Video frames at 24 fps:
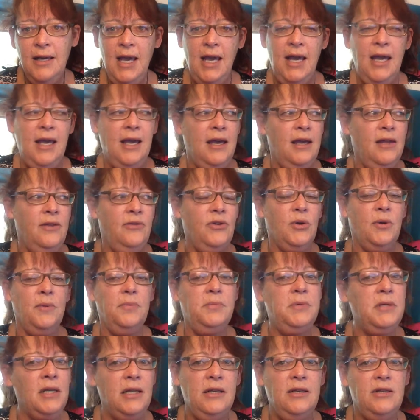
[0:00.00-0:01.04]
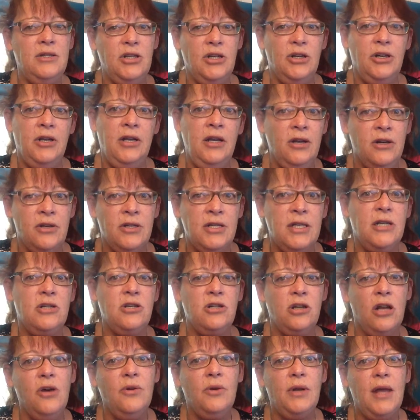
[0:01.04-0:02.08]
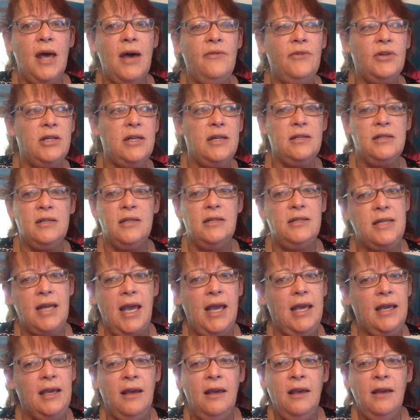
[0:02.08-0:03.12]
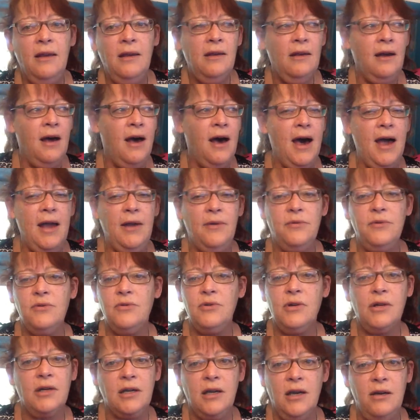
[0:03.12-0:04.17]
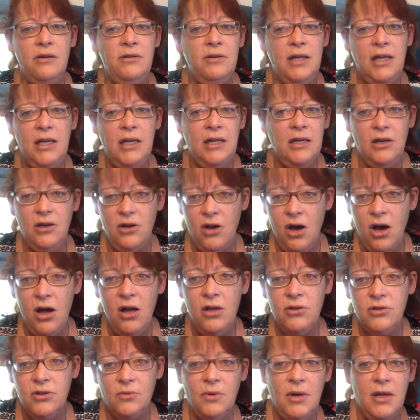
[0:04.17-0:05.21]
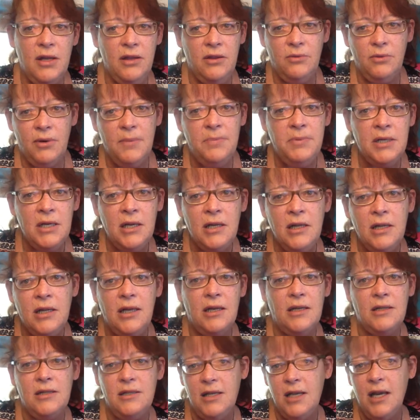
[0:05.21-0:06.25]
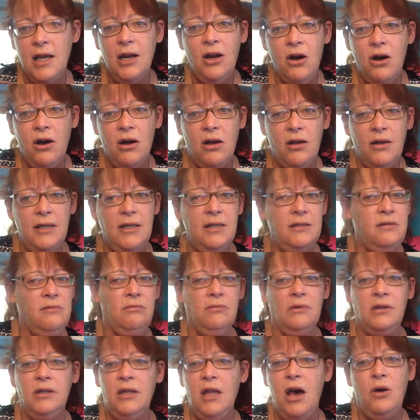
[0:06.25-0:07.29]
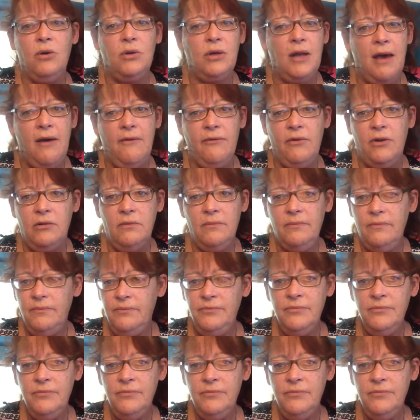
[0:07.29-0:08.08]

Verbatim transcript: And the reptilians that are here are such low level, it doesn't take high draconian at all to run the reptilians at all. It's low level.